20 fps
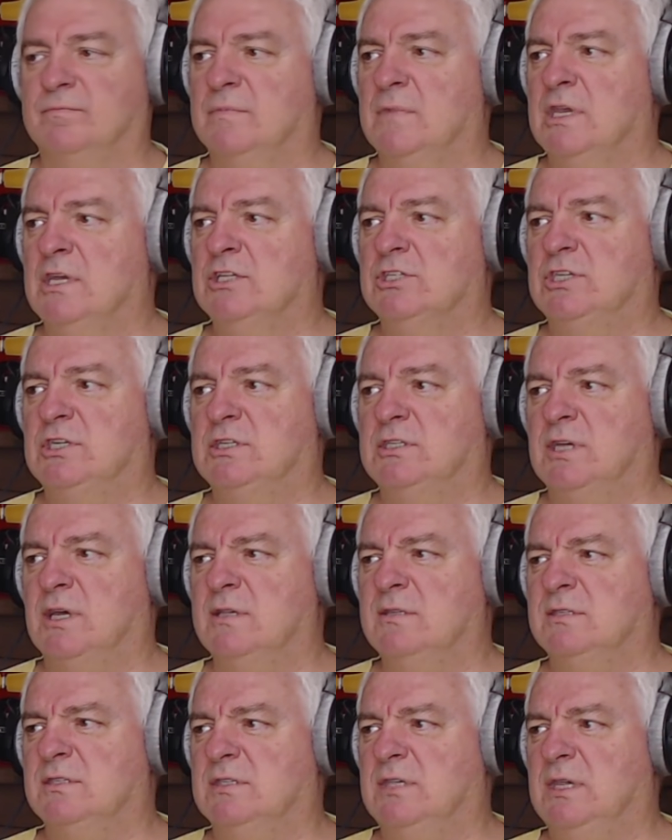She
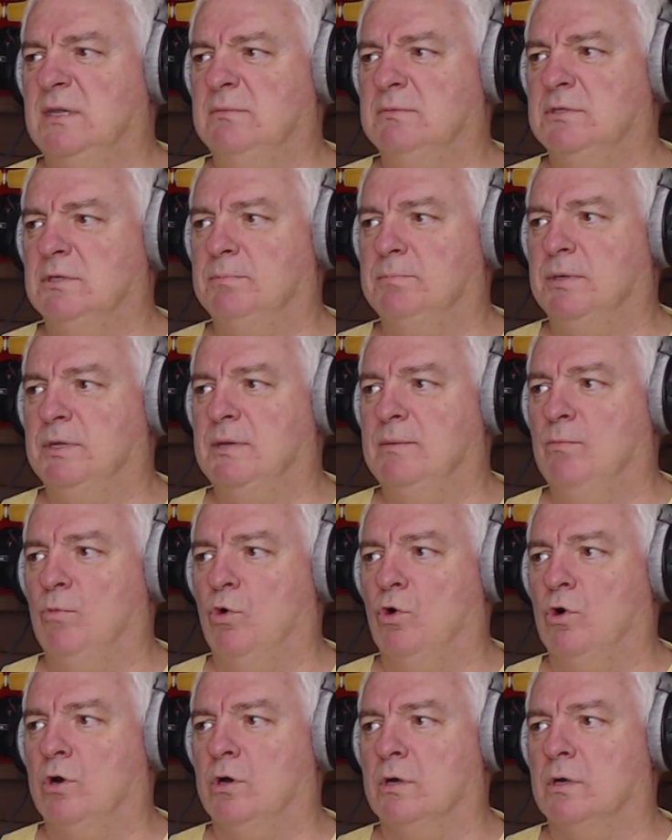does seem to be
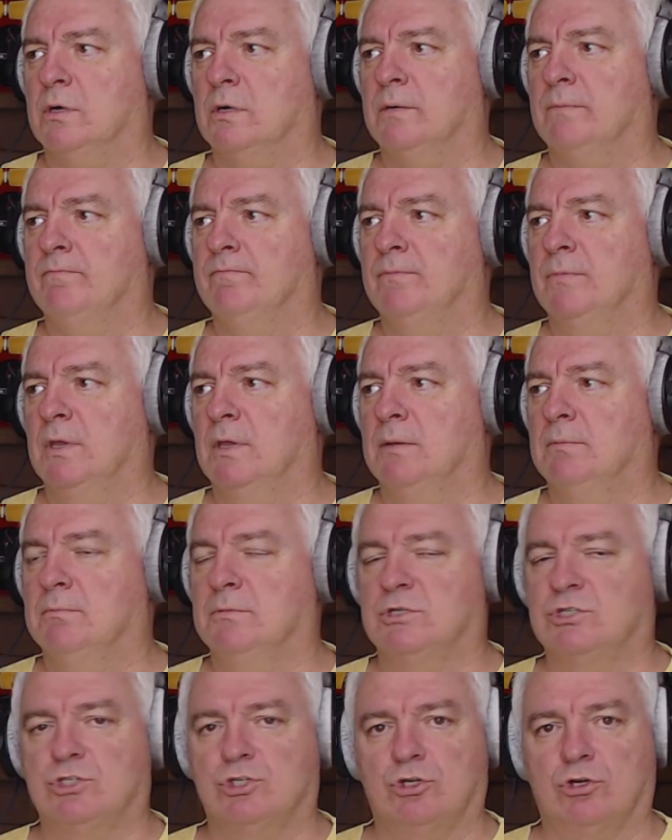more
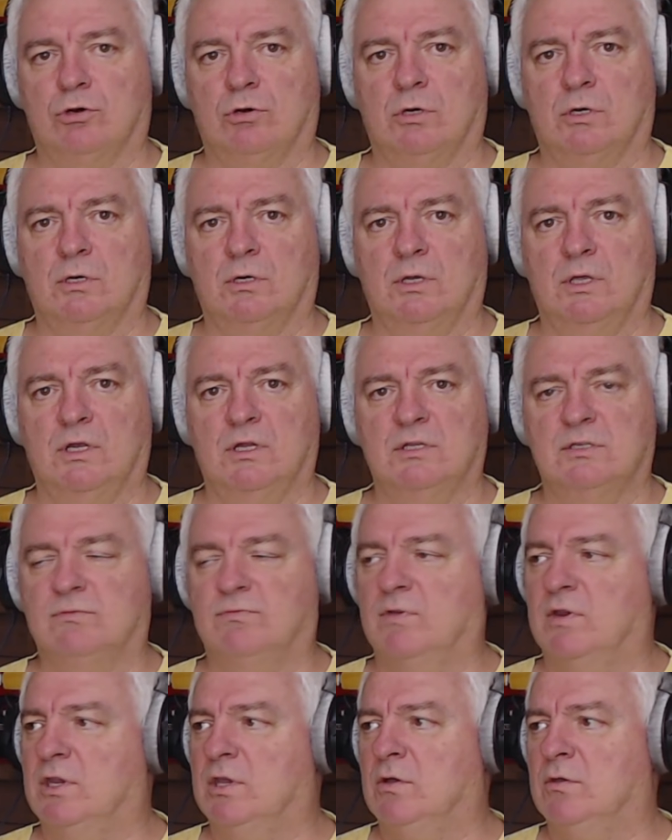mature in this
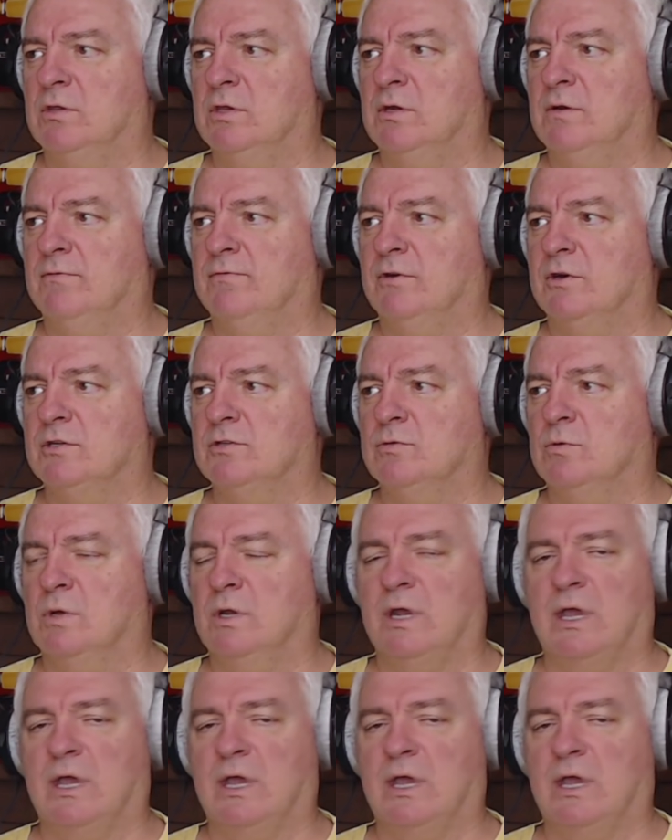video than the first one.